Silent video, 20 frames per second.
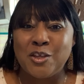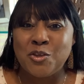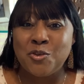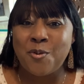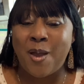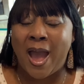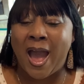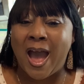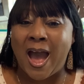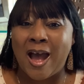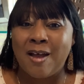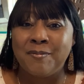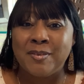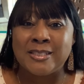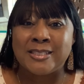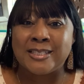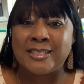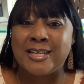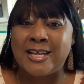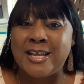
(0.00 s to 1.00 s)
that you have
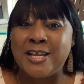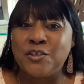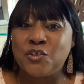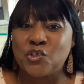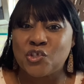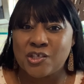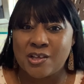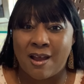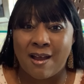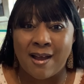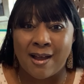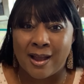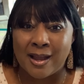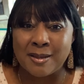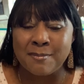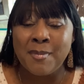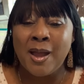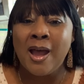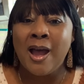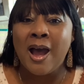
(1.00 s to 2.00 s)
is that each
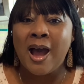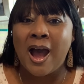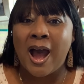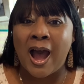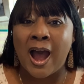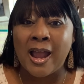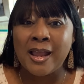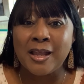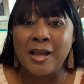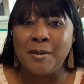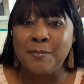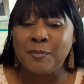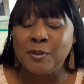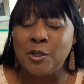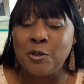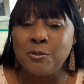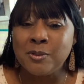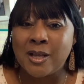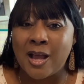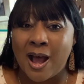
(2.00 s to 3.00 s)
time I
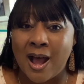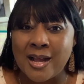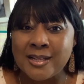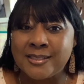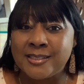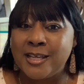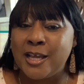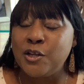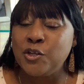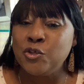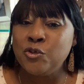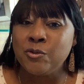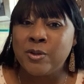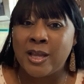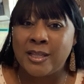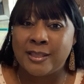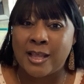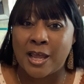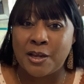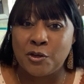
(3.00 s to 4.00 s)
upload content, you
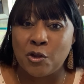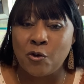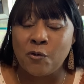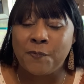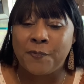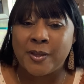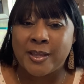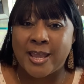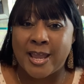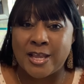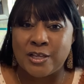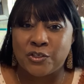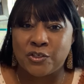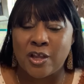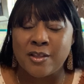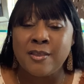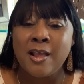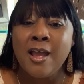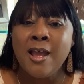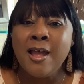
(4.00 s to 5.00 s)
get that
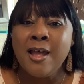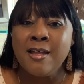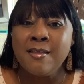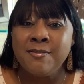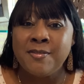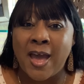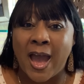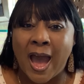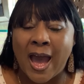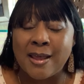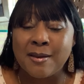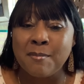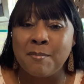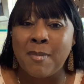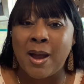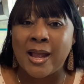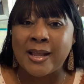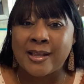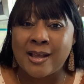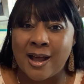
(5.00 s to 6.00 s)
notification that
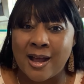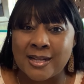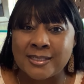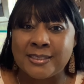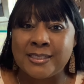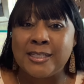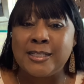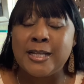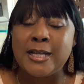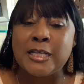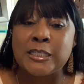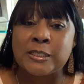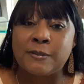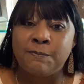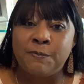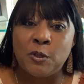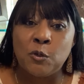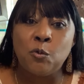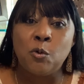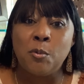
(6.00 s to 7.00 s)
my content is
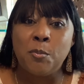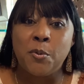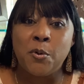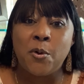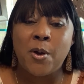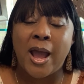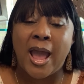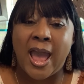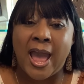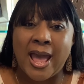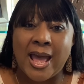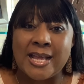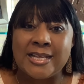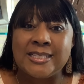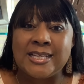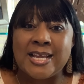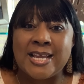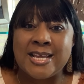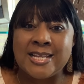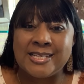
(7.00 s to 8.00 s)
viewable
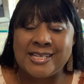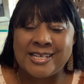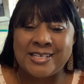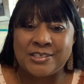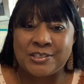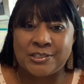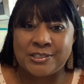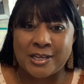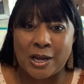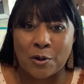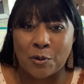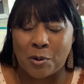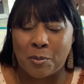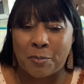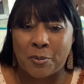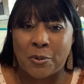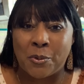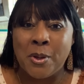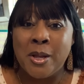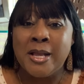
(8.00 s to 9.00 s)
and it is
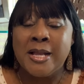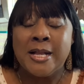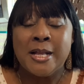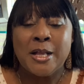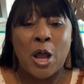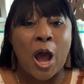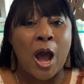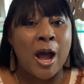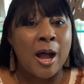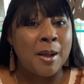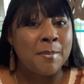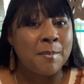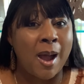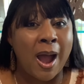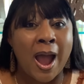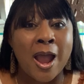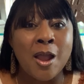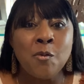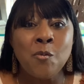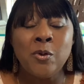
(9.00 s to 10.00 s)
shareable. Um,
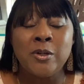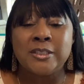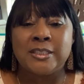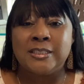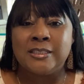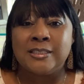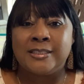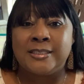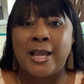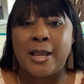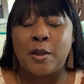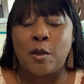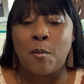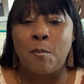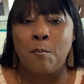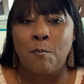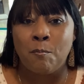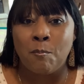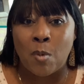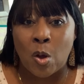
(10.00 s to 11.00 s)
I want to take a
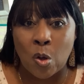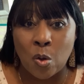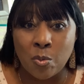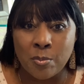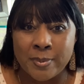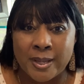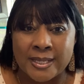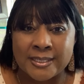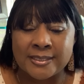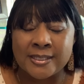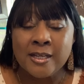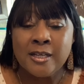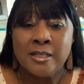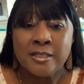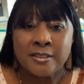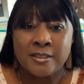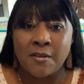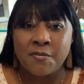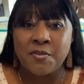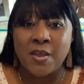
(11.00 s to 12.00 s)
moment
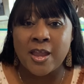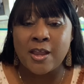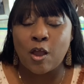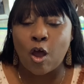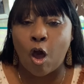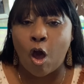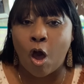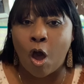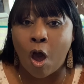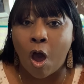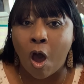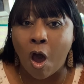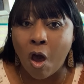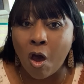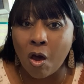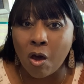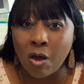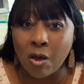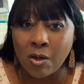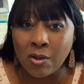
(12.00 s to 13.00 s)
to thank
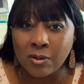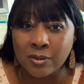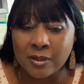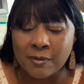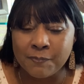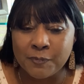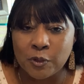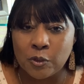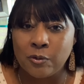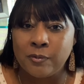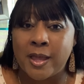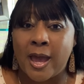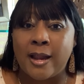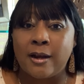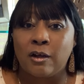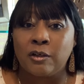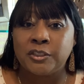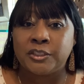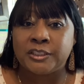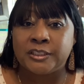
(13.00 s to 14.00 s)
all of you
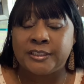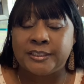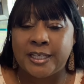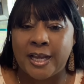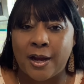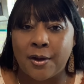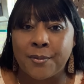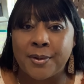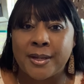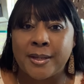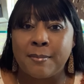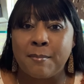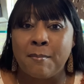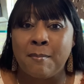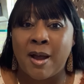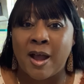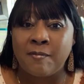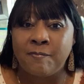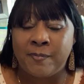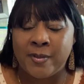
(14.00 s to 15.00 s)
that are sharing
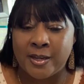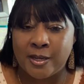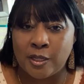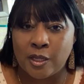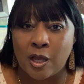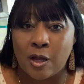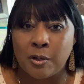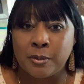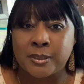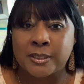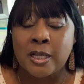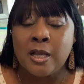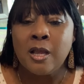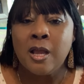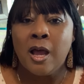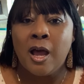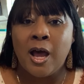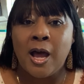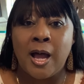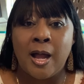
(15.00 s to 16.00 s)
my videos.
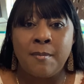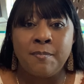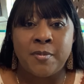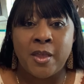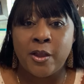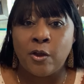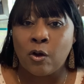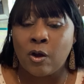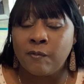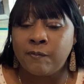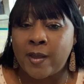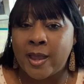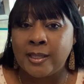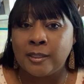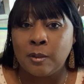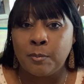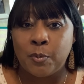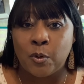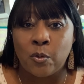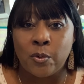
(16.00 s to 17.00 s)
Um, they are
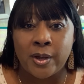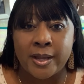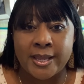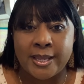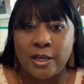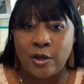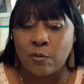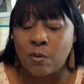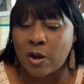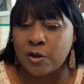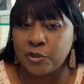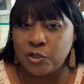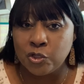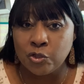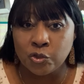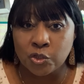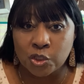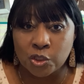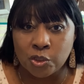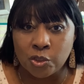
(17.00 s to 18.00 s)
available here on
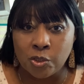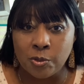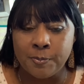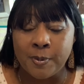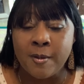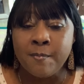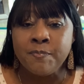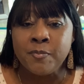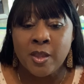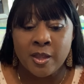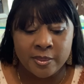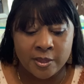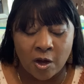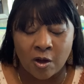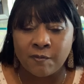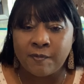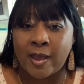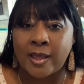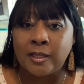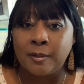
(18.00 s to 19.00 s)
YouTube.
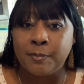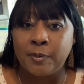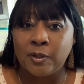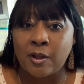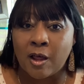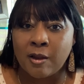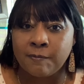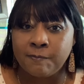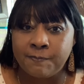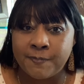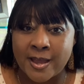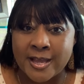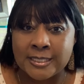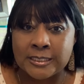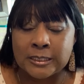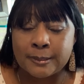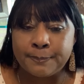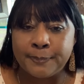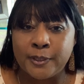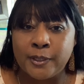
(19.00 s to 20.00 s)
They're available on
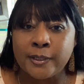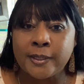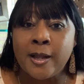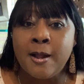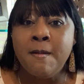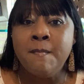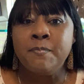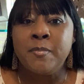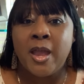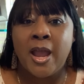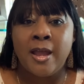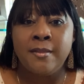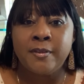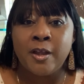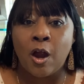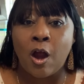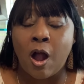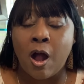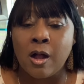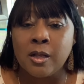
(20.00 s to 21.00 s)
Facebook. And
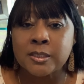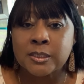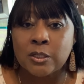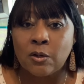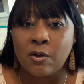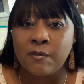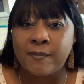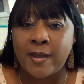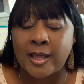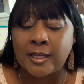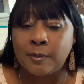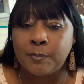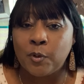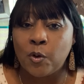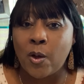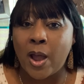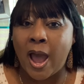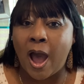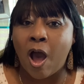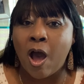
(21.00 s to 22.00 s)
they're also
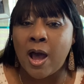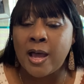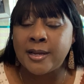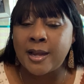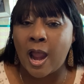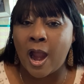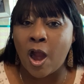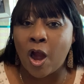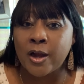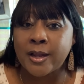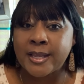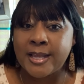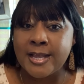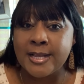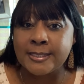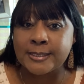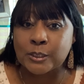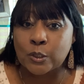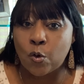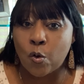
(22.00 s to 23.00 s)
available on our
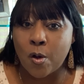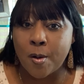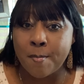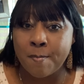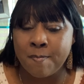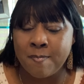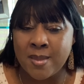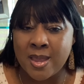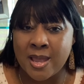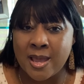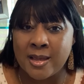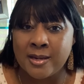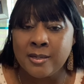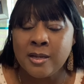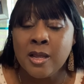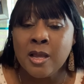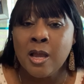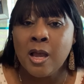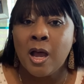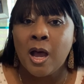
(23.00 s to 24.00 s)
King's Court Min